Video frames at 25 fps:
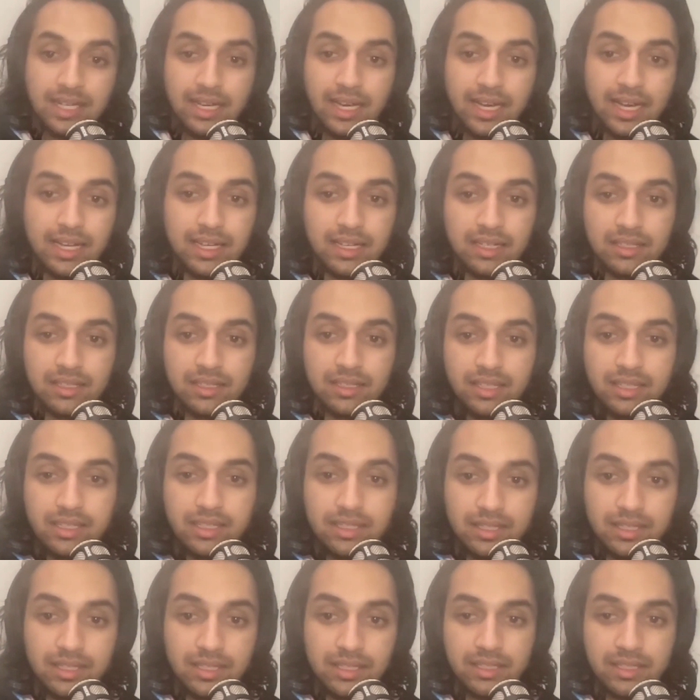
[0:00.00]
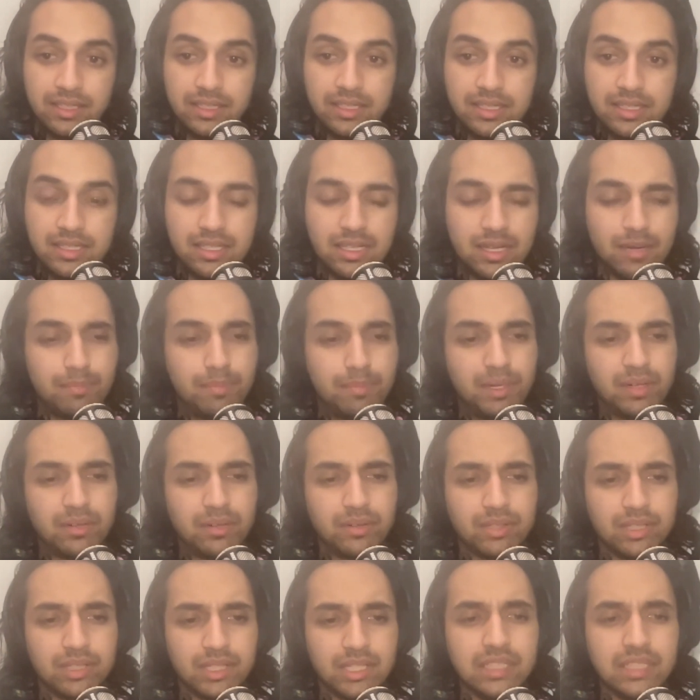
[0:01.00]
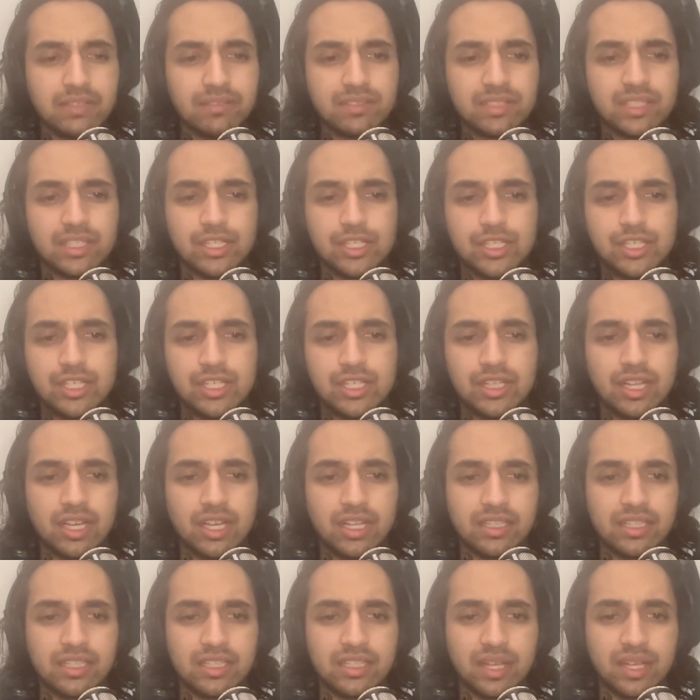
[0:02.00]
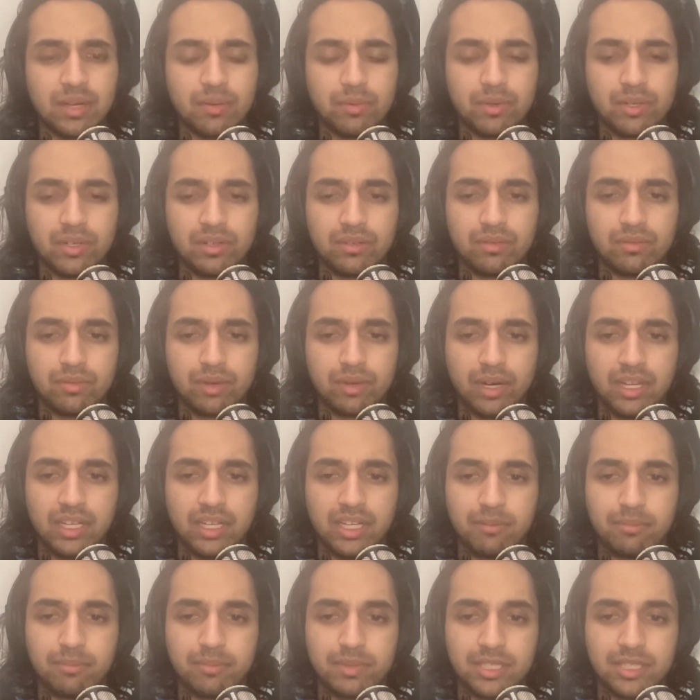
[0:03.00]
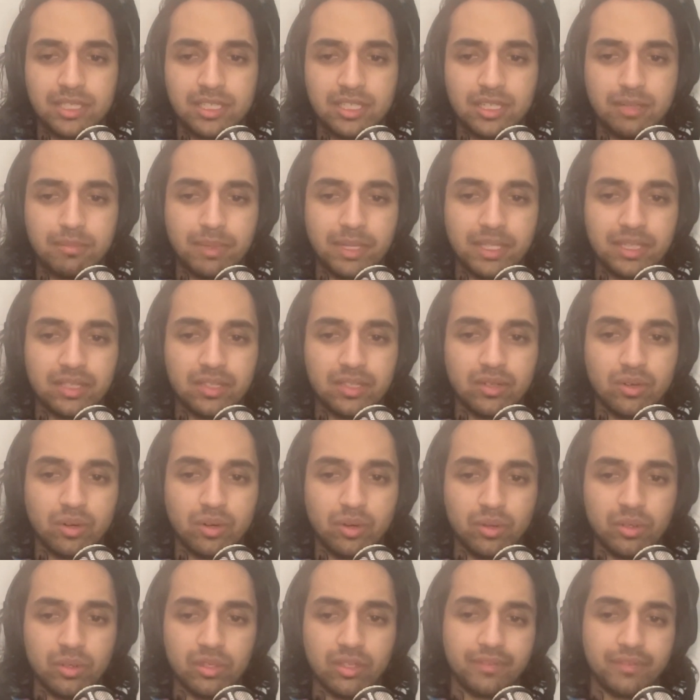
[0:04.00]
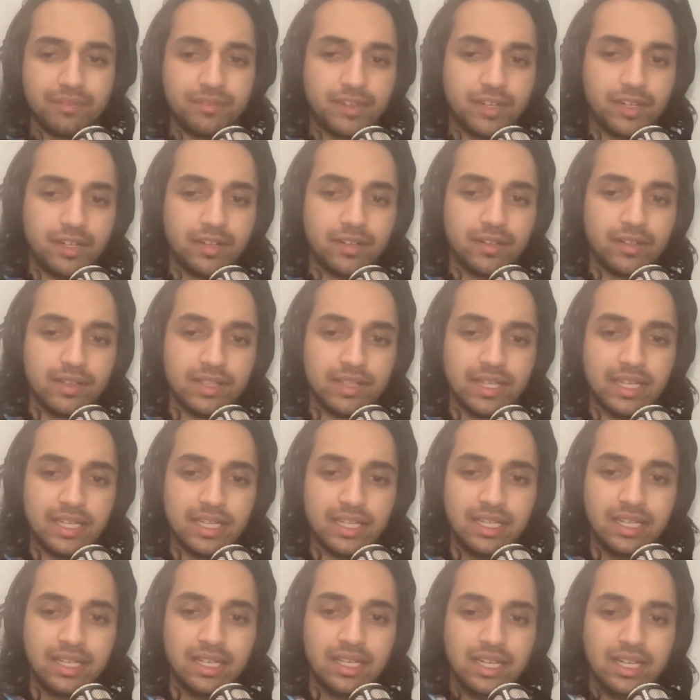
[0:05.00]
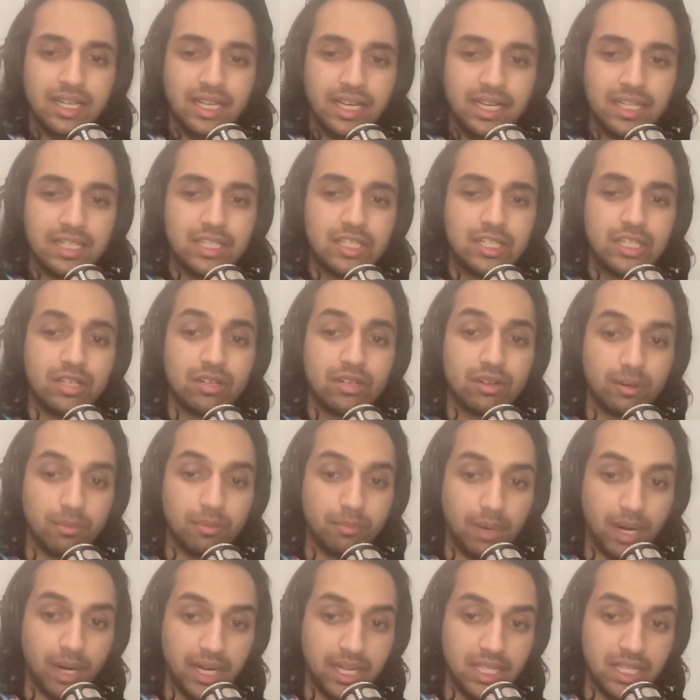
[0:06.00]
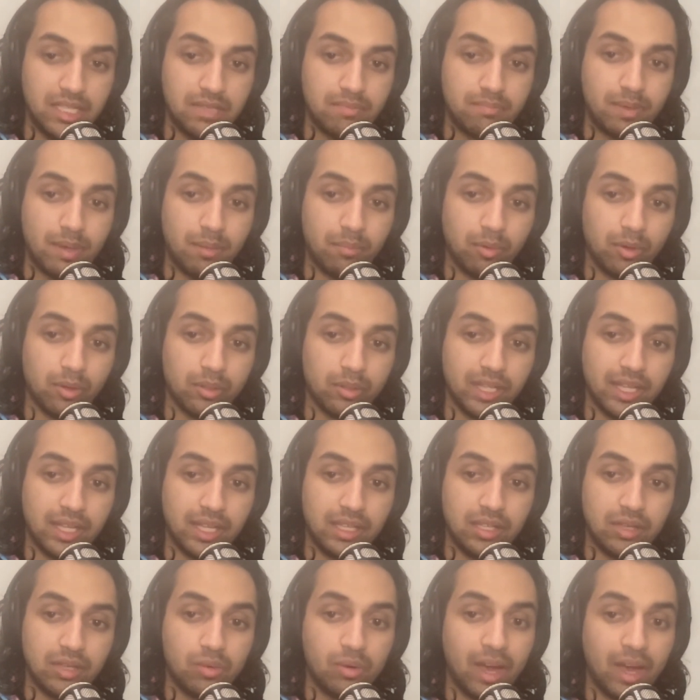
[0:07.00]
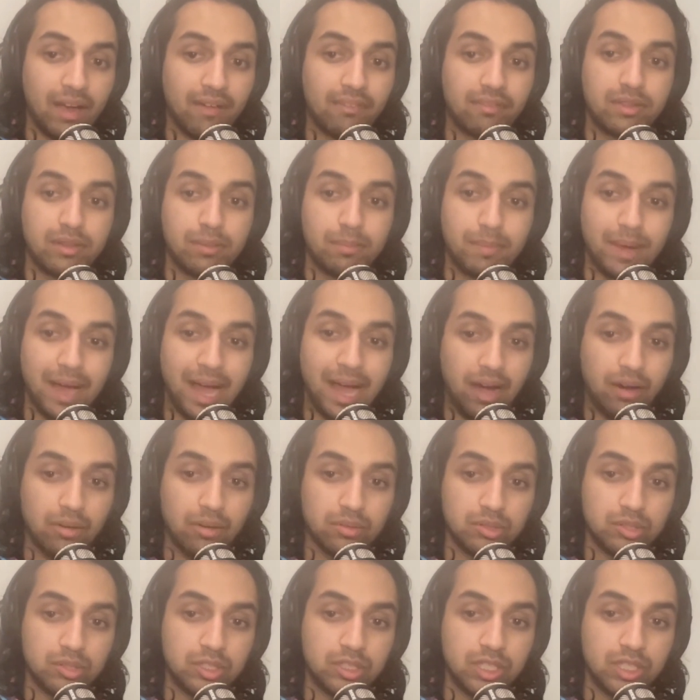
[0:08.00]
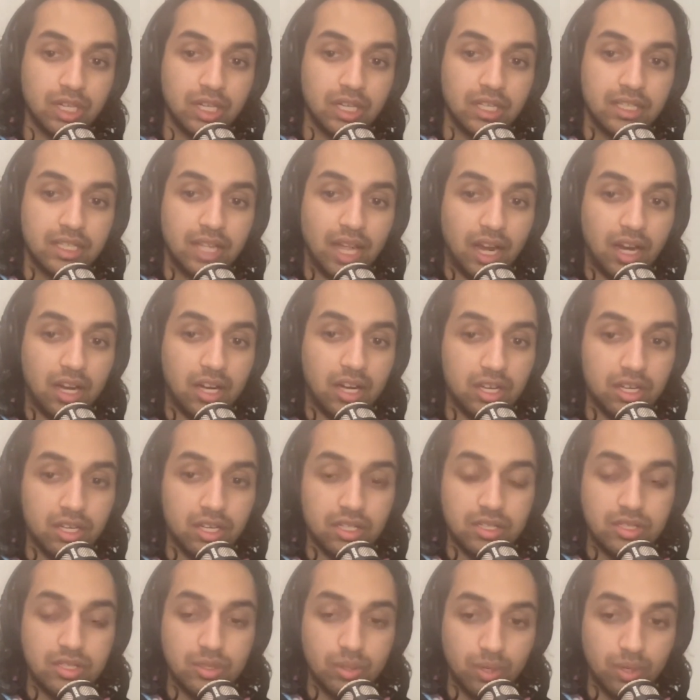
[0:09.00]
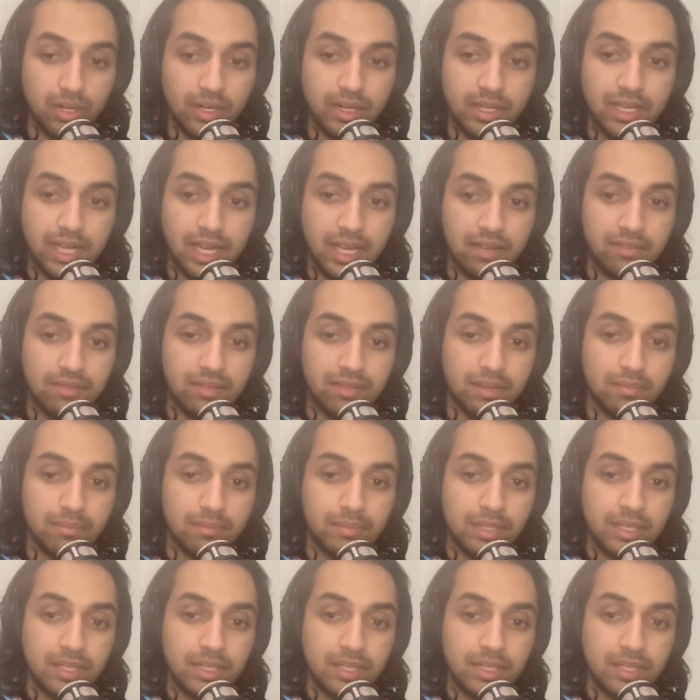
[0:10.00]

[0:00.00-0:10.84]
And Illina is a bit relieved because she thought that they were running up to her about the whole Laverna thing. And she reminds Bibble that you have the pouch that Azura gave him.